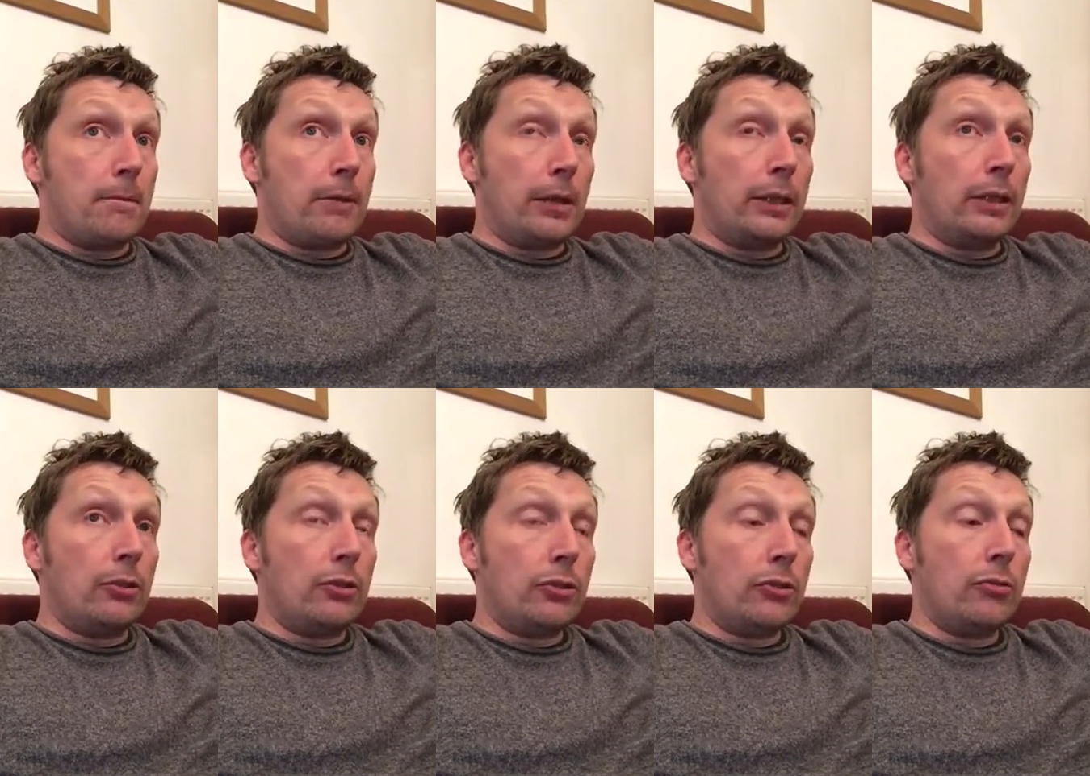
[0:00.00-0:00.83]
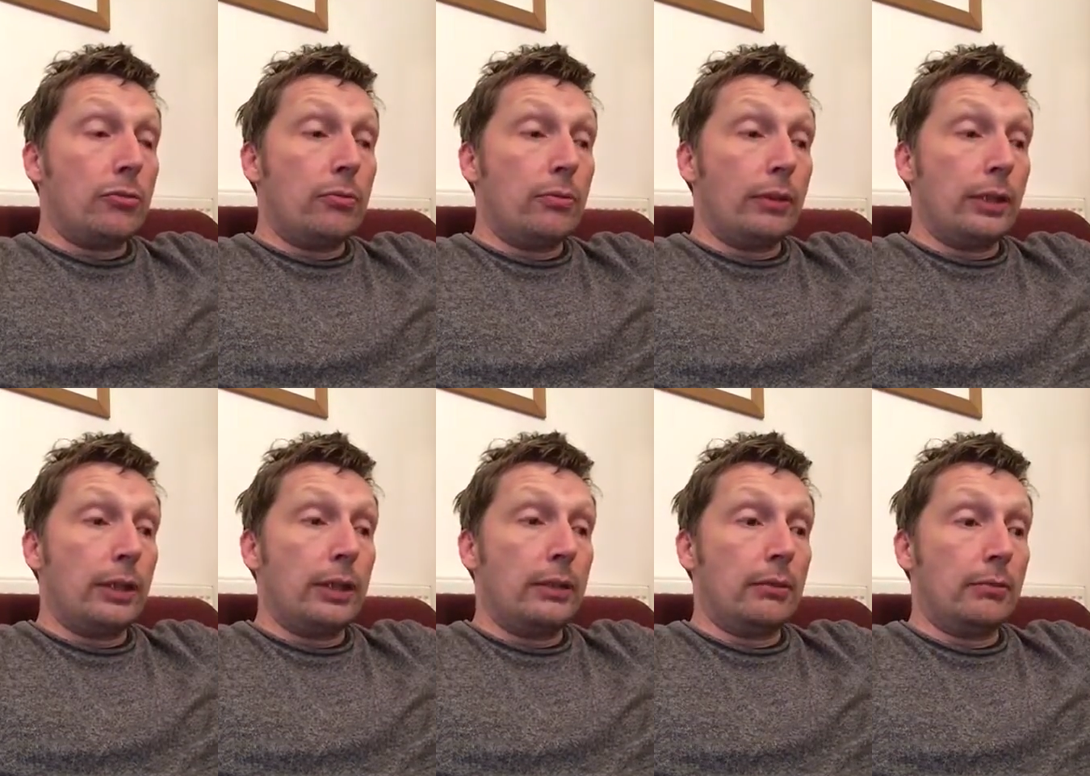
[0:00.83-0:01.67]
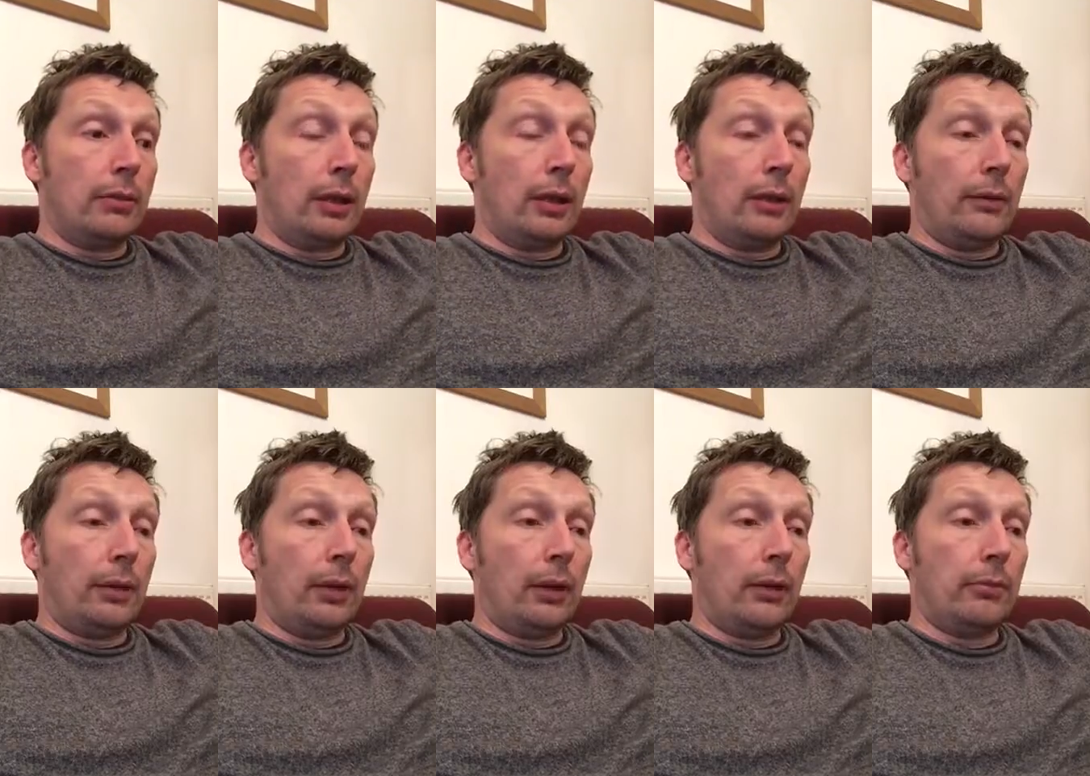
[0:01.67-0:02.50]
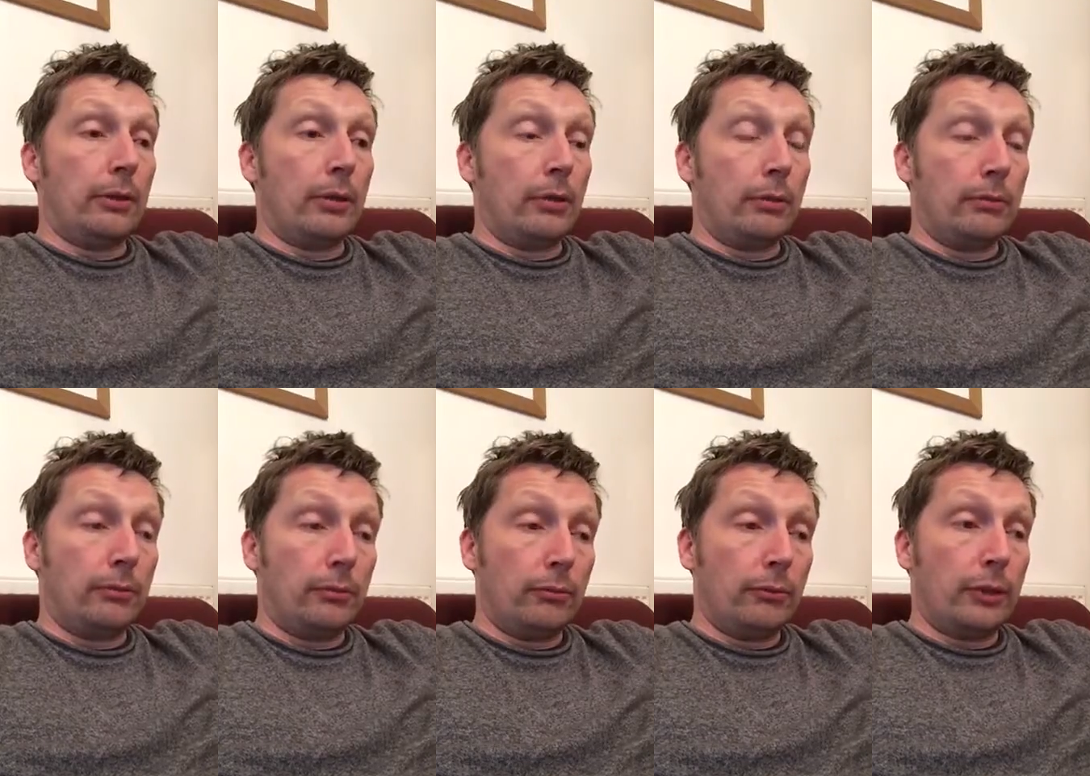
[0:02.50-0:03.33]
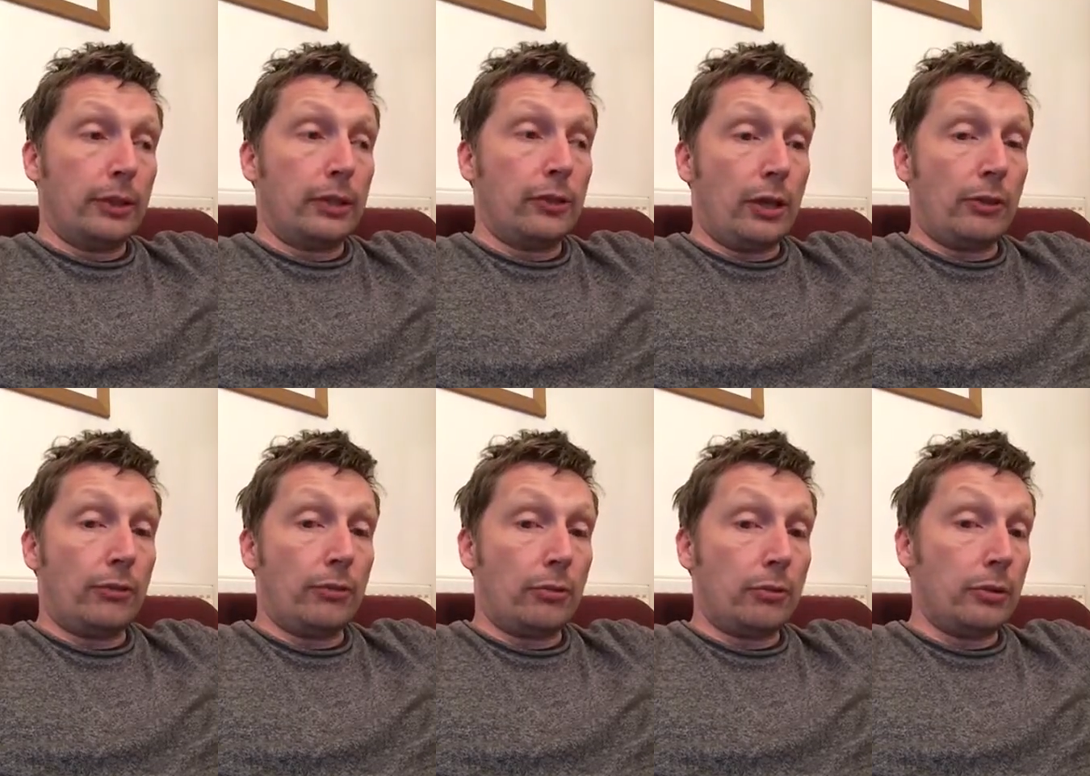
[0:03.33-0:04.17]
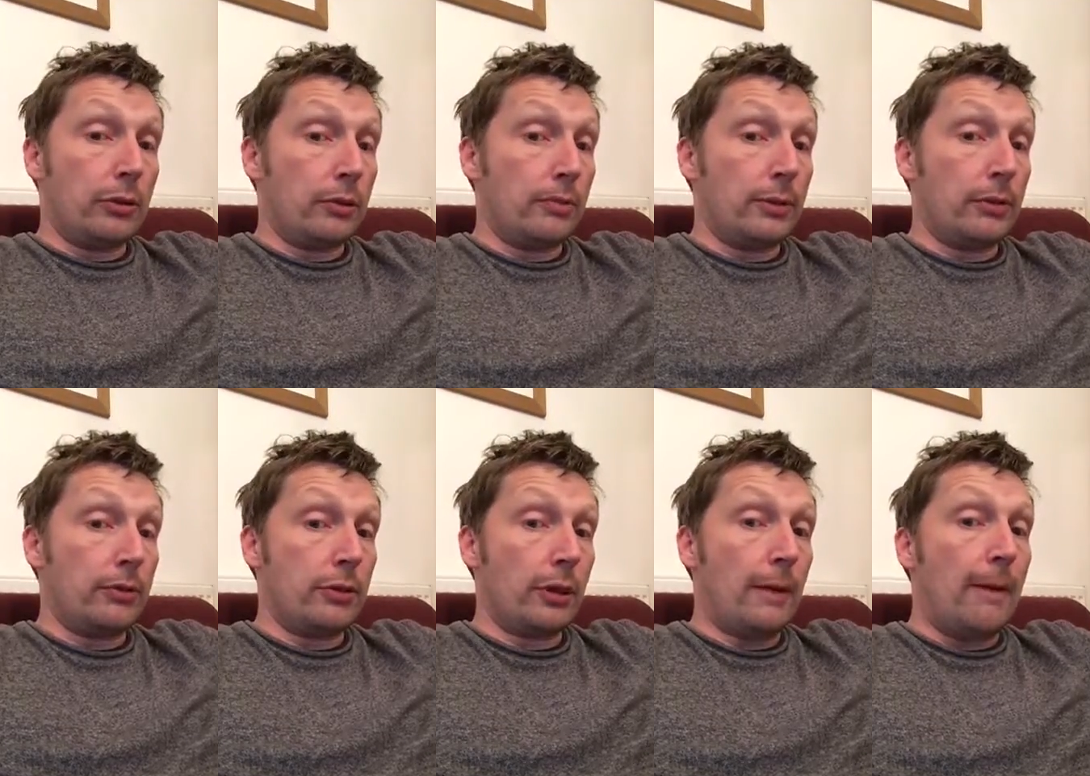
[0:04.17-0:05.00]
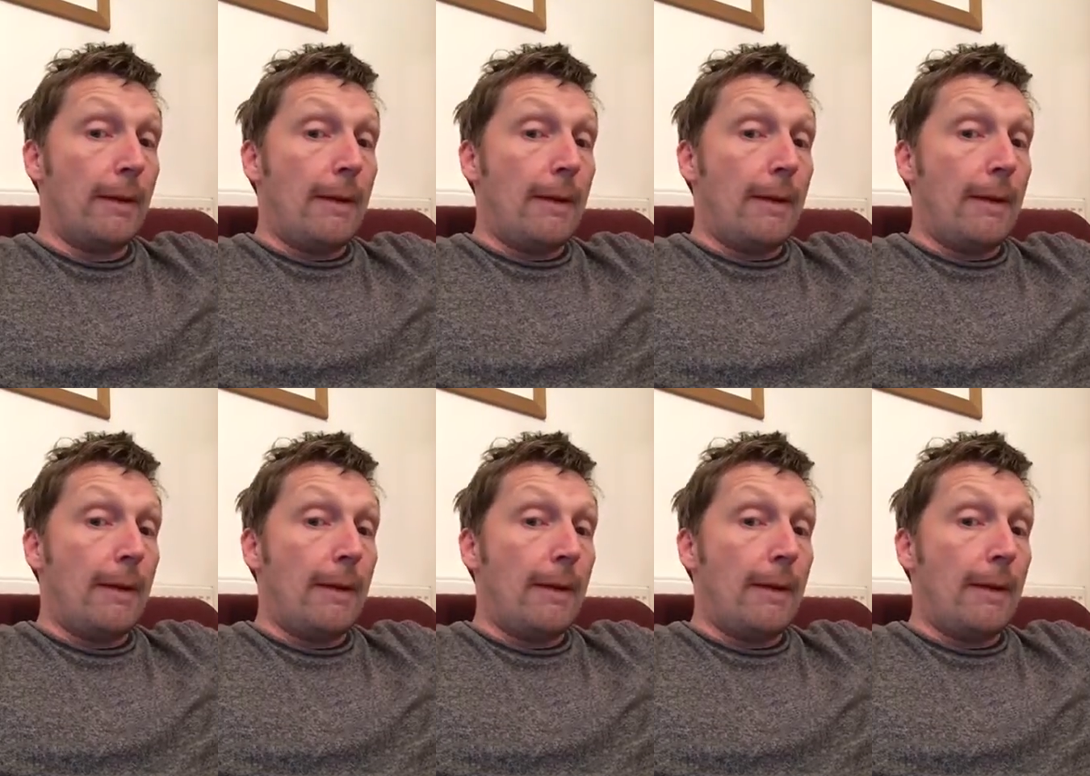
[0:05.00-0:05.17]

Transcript: running to the library or finding JSTOR on your computer